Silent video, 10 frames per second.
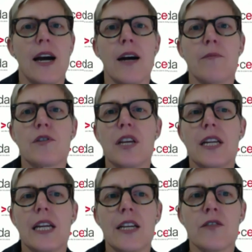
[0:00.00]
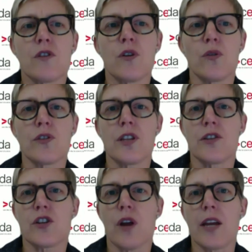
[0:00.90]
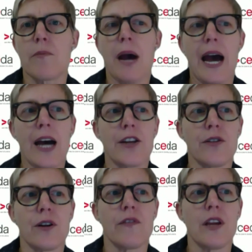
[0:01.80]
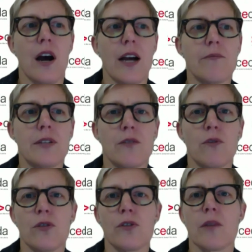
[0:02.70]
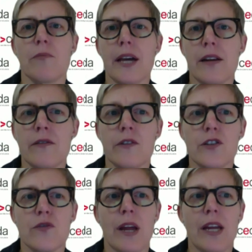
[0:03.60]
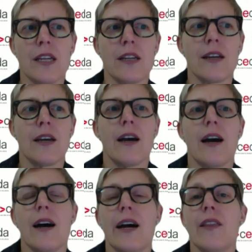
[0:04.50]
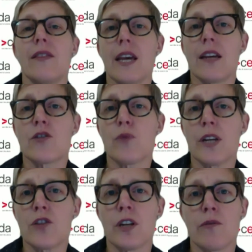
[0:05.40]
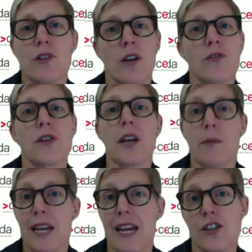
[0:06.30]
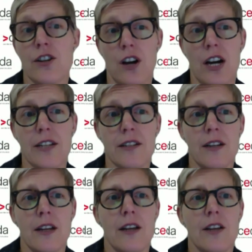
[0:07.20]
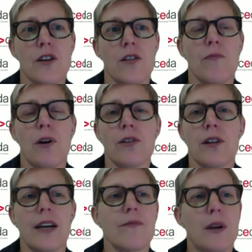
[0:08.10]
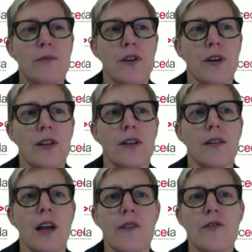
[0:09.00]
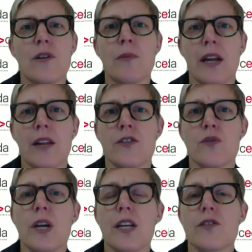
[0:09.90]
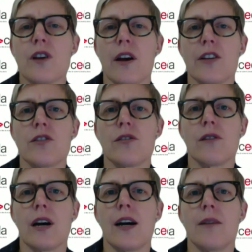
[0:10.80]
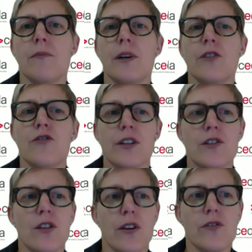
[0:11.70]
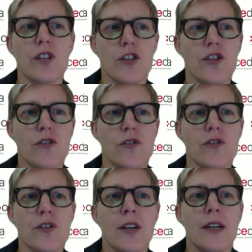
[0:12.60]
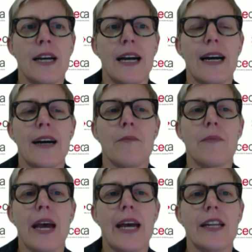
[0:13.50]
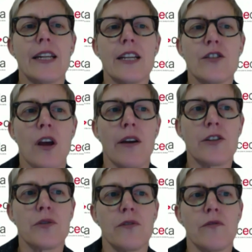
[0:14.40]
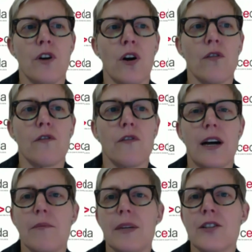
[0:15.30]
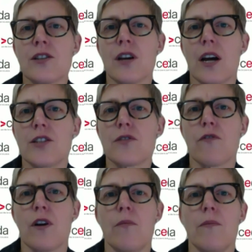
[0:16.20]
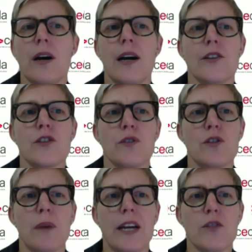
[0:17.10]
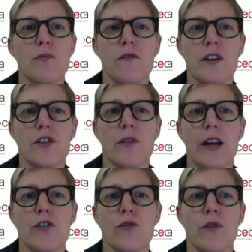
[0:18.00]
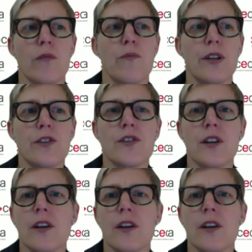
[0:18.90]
CEDA is, of course, the Australian partner of the IMD World Competitiveness Ranking, and their 2020 results are coming out tonight. So the live stream later this week is going to address those issues. And it is going to involve insights from Swiss-based Professor Arturo Briz.